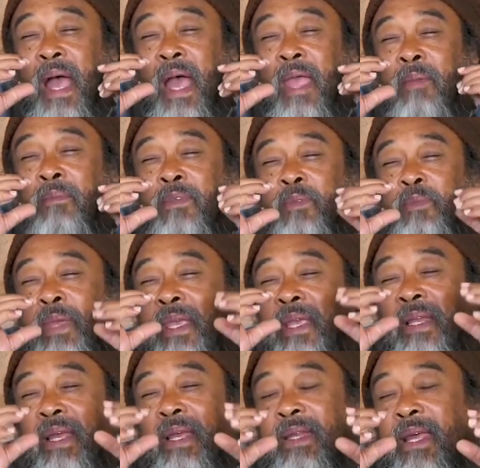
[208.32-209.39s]
I am
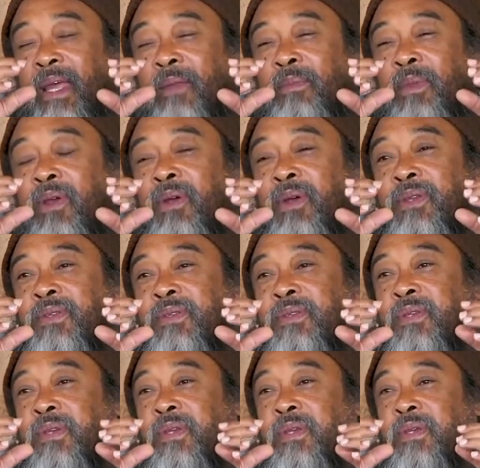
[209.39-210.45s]
speaking like that because,